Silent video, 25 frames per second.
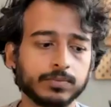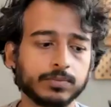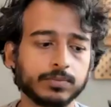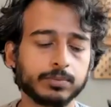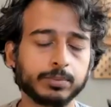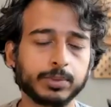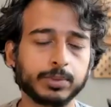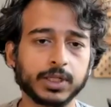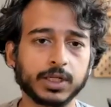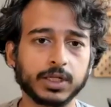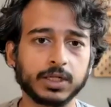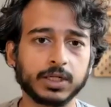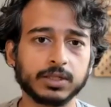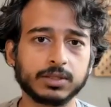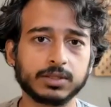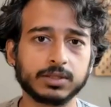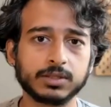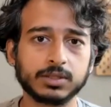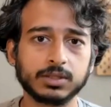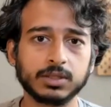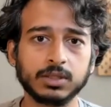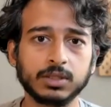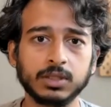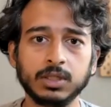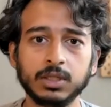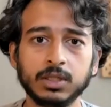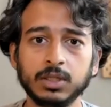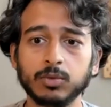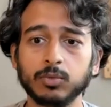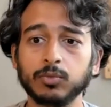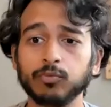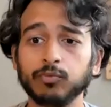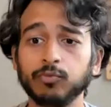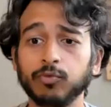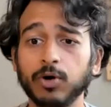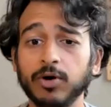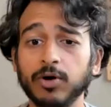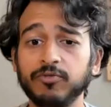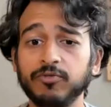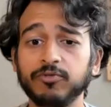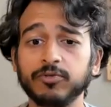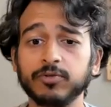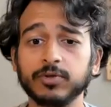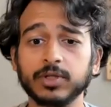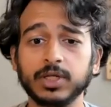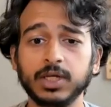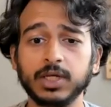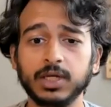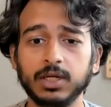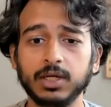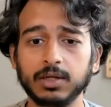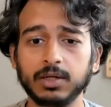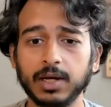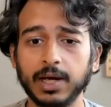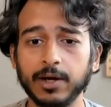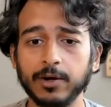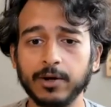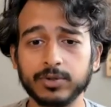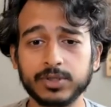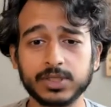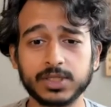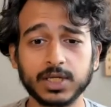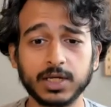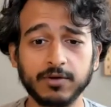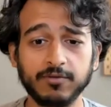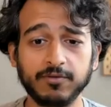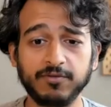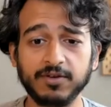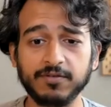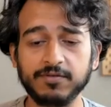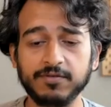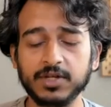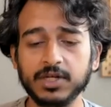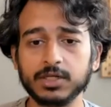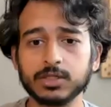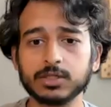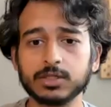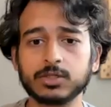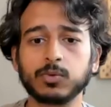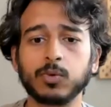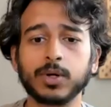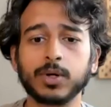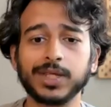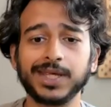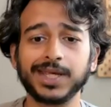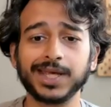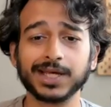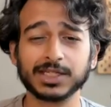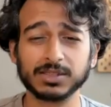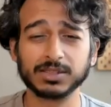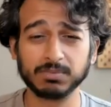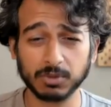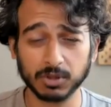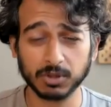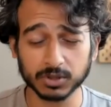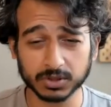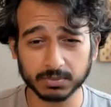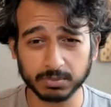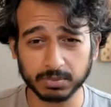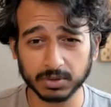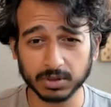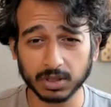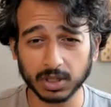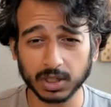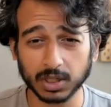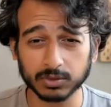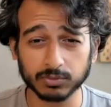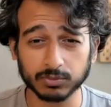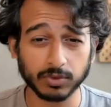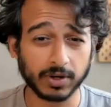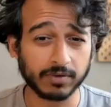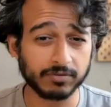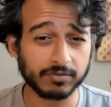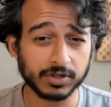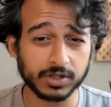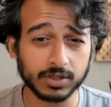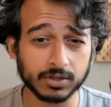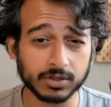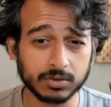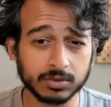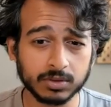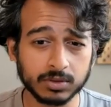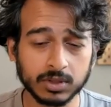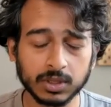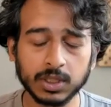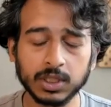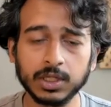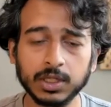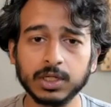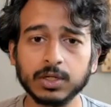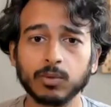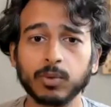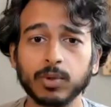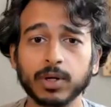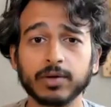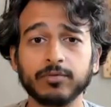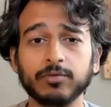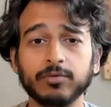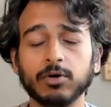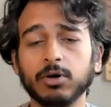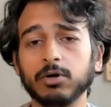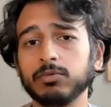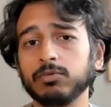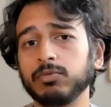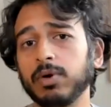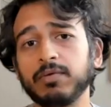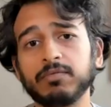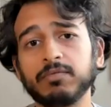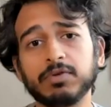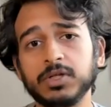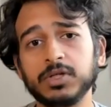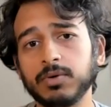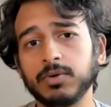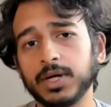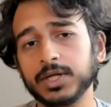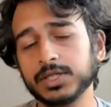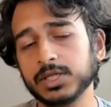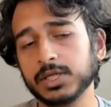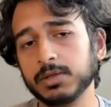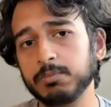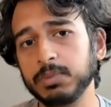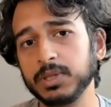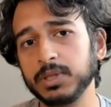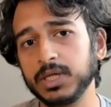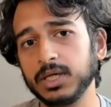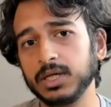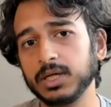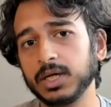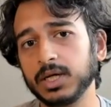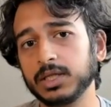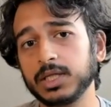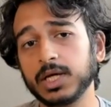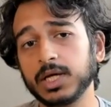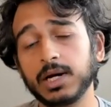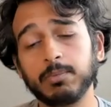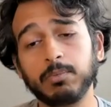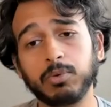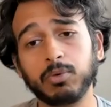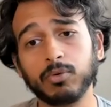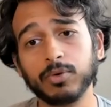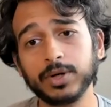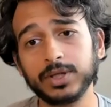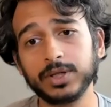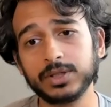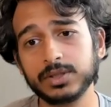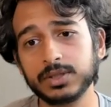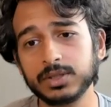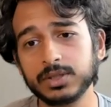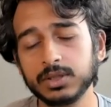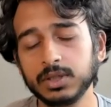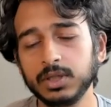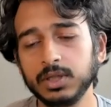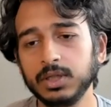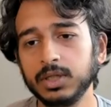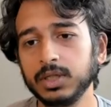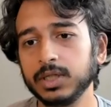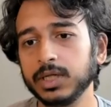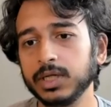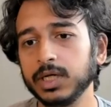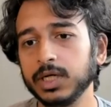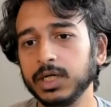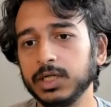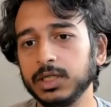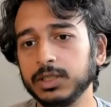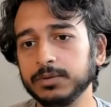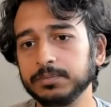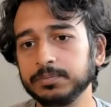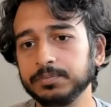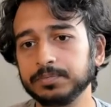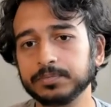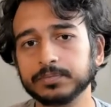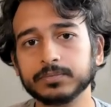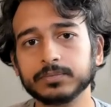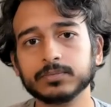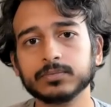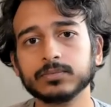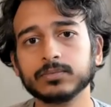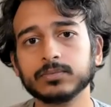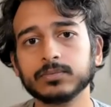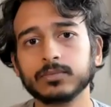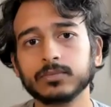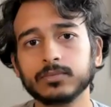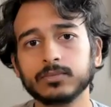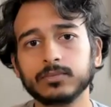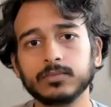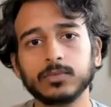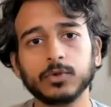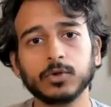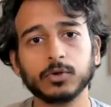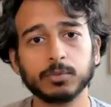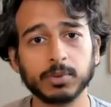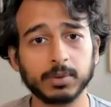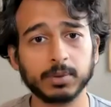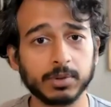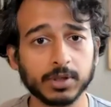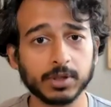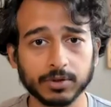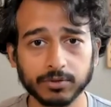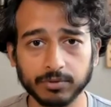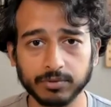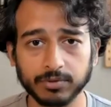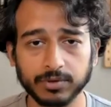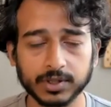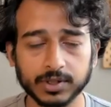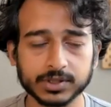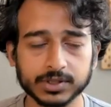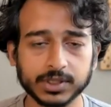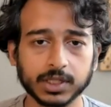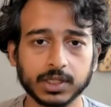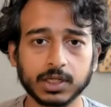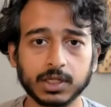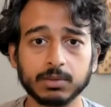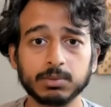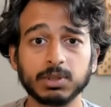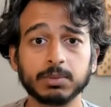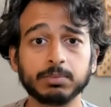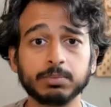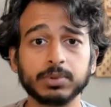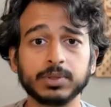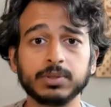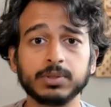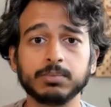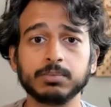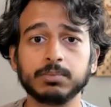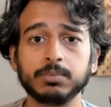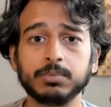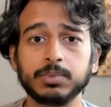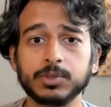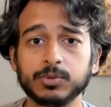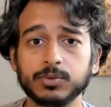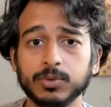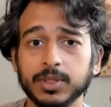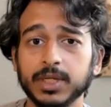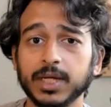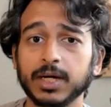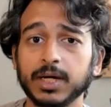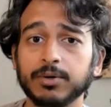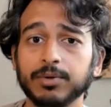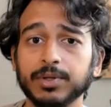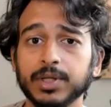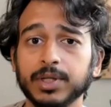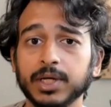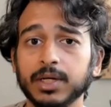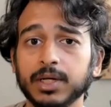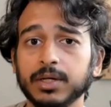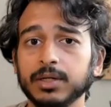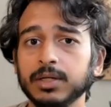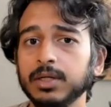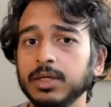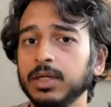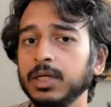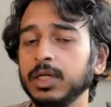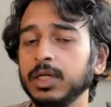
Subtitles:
but roughly, I would say a 15 to 20x multiple on revenue, whatever our revenue ends up being at that point. There may be other things that come up in between now and then.